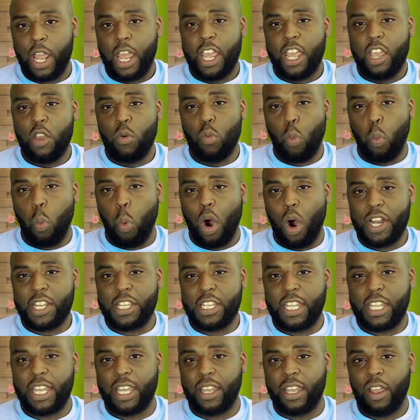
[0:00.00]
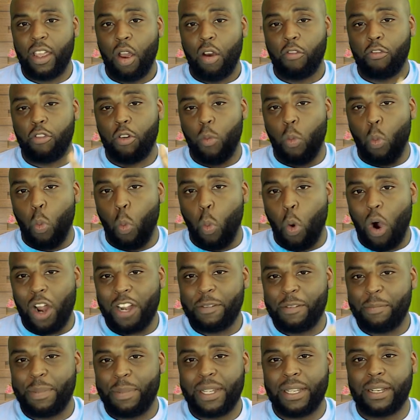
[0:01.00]
in 1 year from one
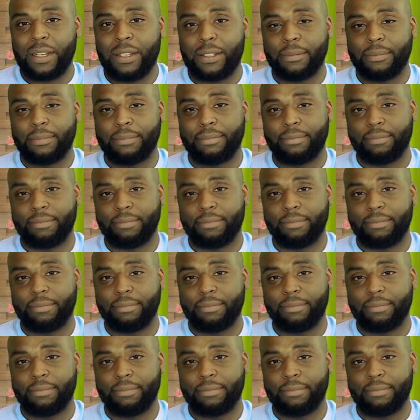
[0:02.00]
piglet.